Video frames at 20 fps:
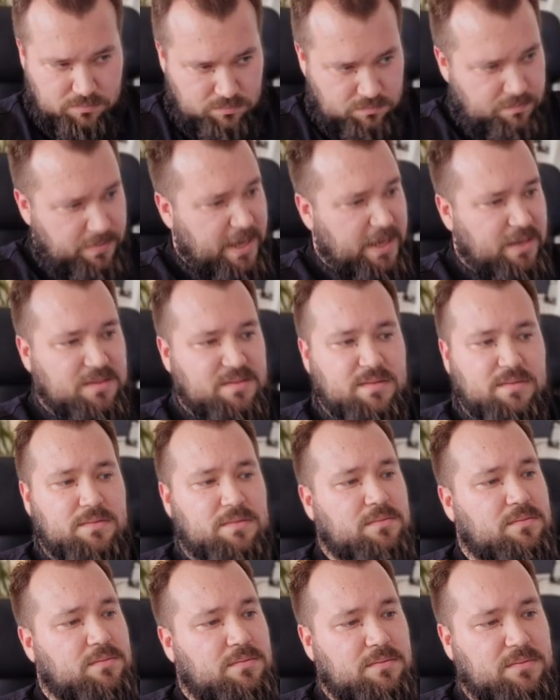base,
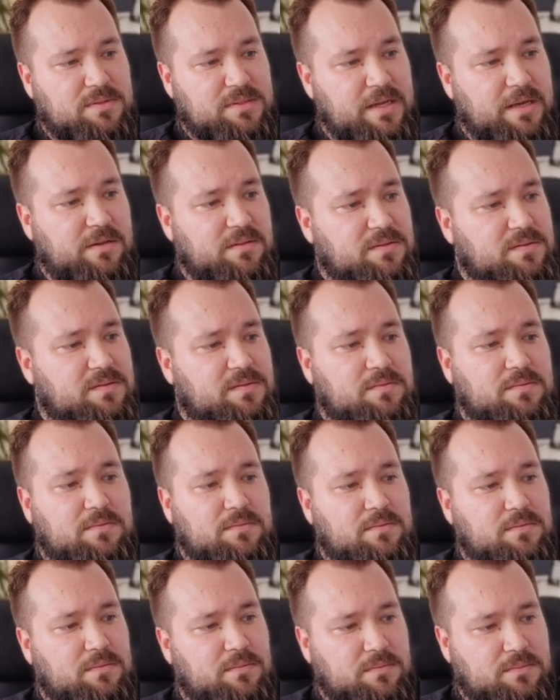sales,
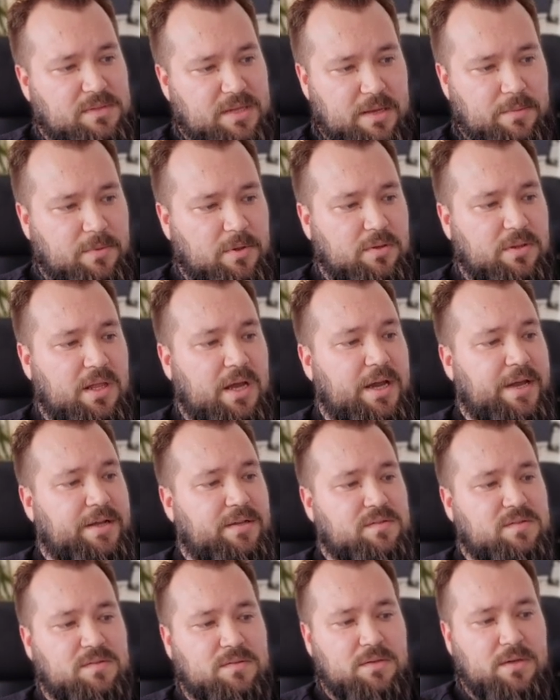table
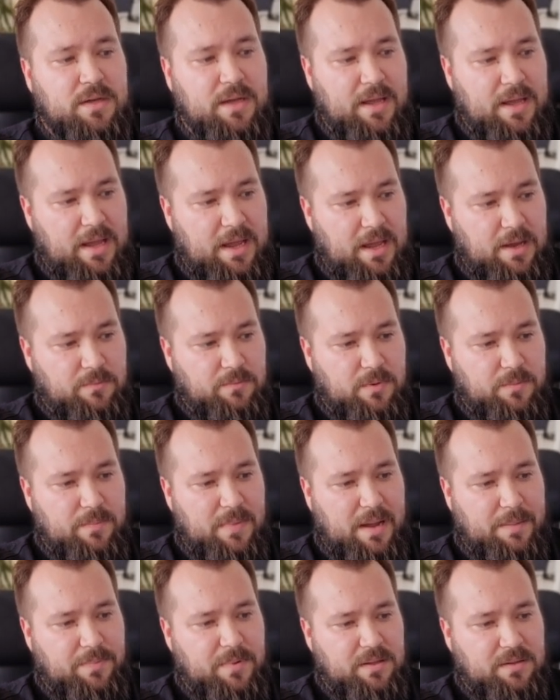clients, and we're
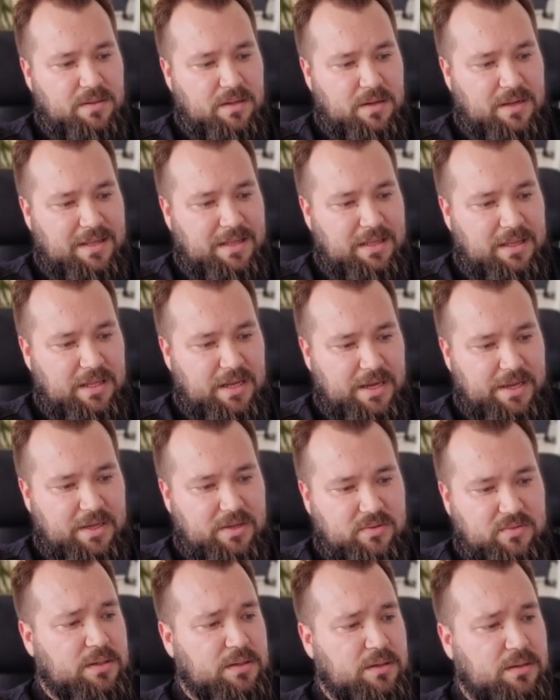mapping the
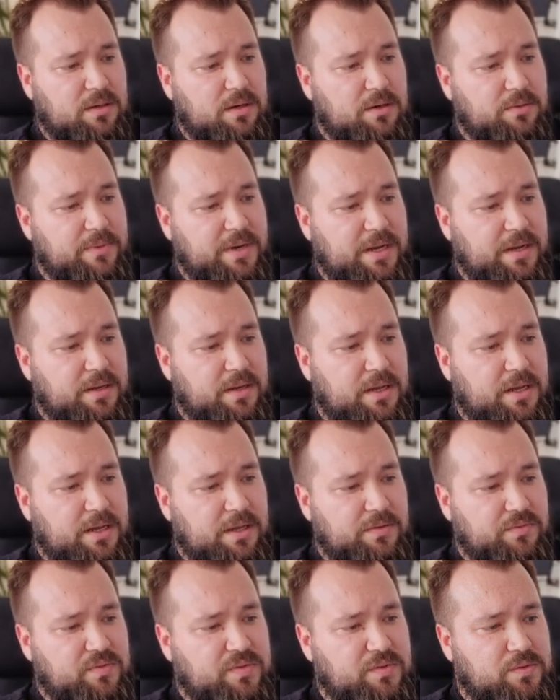client array
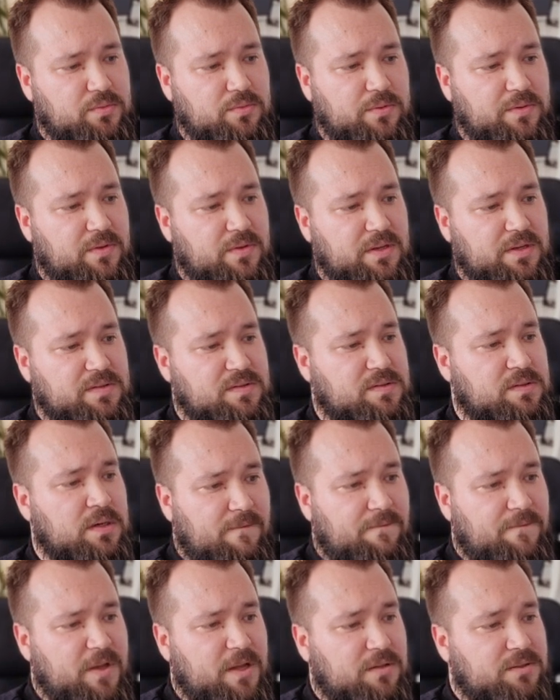into this
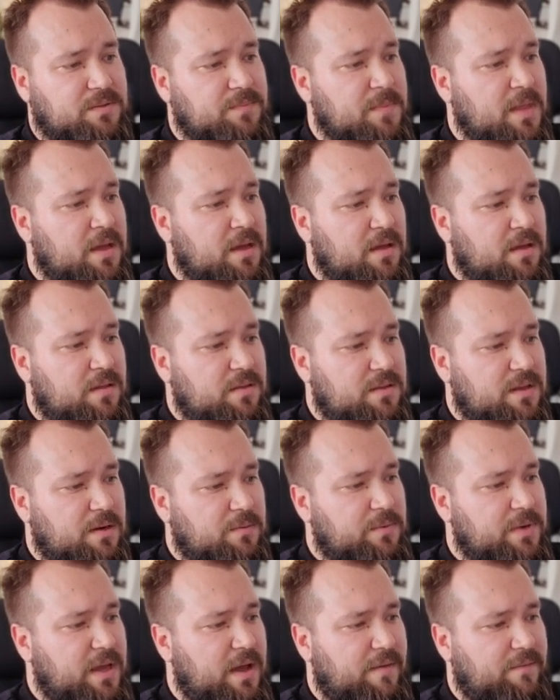field. Then
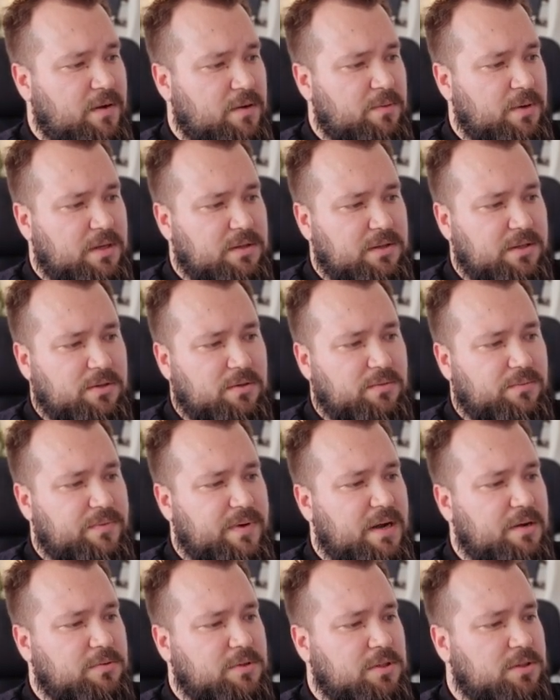we have a quick little
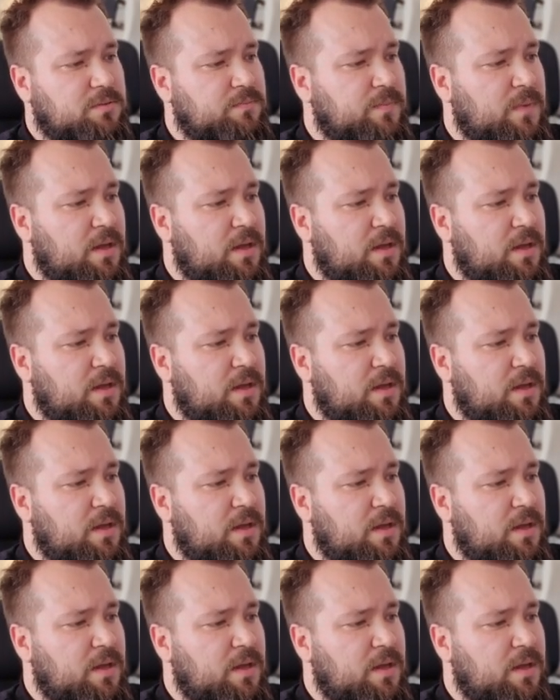router.